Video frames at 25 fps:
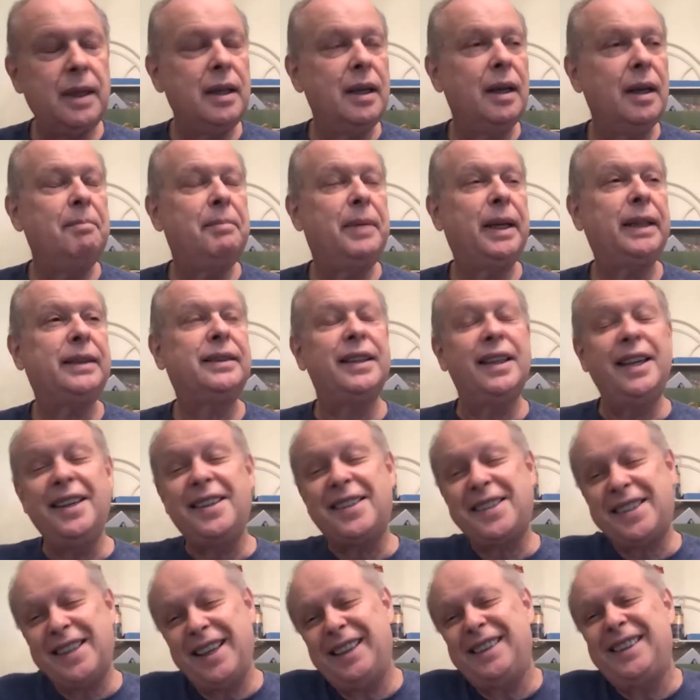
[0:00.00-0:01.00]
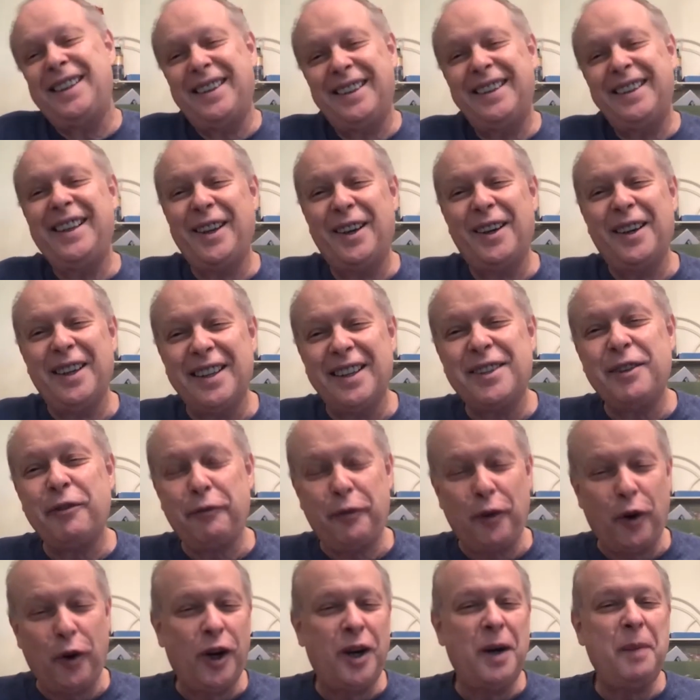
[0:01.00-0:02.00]
but he said, you know, it's a
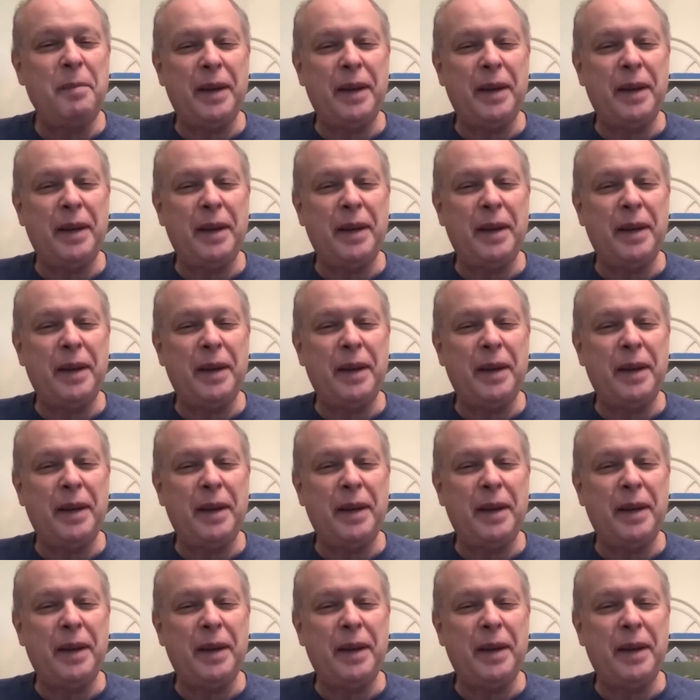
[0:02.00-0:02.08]
forum,